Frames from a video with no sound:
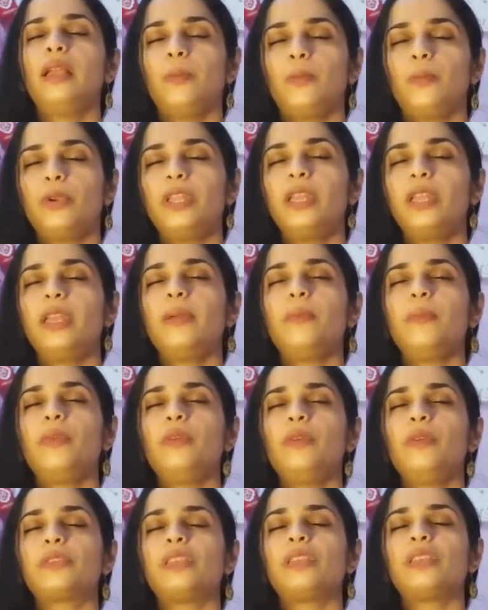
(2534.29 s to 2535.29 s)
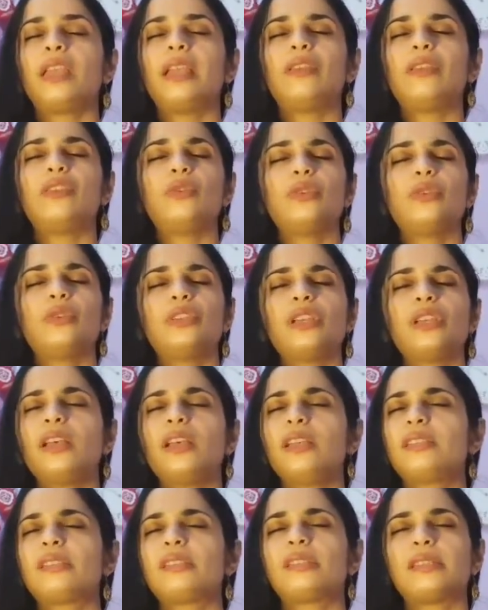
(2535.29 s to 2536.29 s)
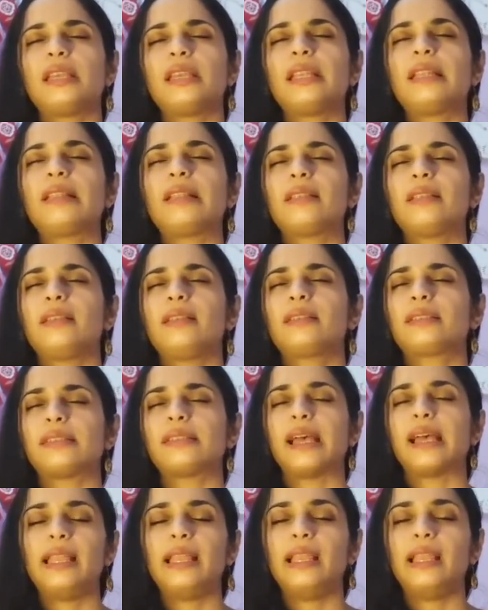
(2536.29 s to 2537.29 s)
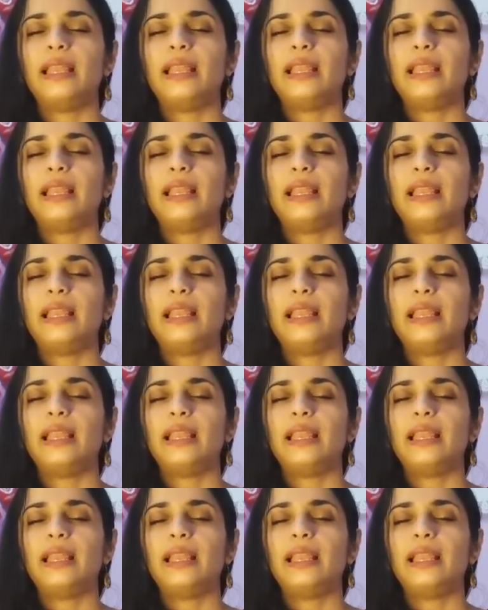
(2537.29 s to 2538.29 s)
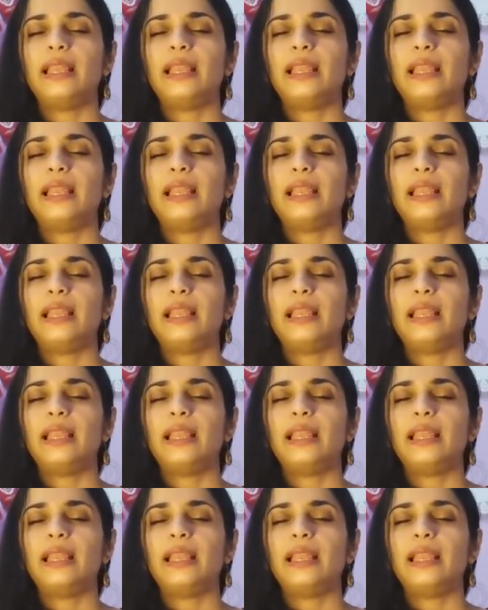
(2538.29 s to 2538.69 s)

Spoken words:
putting a music, and you just sit silent without thinking,